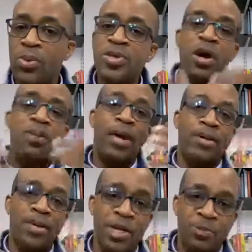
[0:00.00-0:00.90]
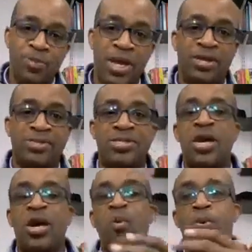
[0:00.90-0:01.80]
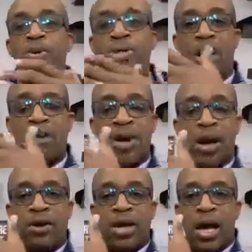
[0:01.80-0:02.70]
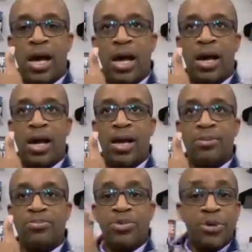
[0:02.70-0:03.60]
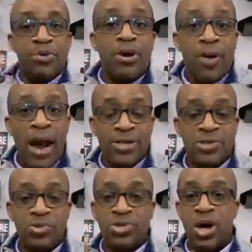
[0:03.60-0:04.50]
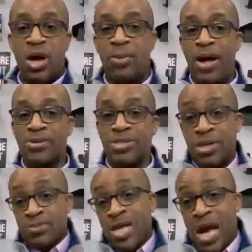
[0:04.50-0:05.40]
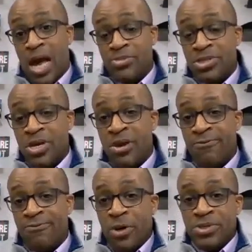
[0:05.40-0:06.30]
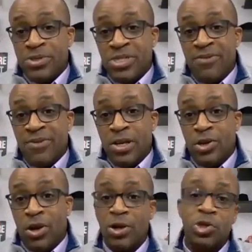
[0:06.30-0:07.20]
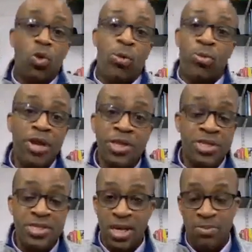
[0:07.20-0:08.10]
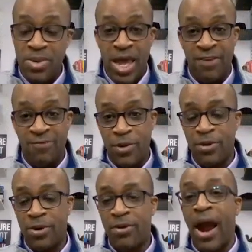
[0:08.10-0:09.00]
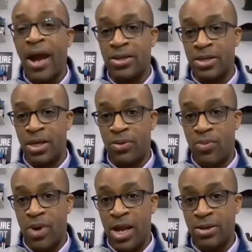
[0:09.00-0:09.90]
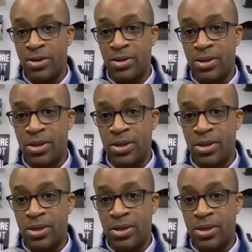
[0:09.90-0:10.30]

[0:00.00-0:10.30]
When we talk about linchpins, when we talk about bureaucrats, when we talk about sometimes folks even in large corporations that can behave bureaucratically, right?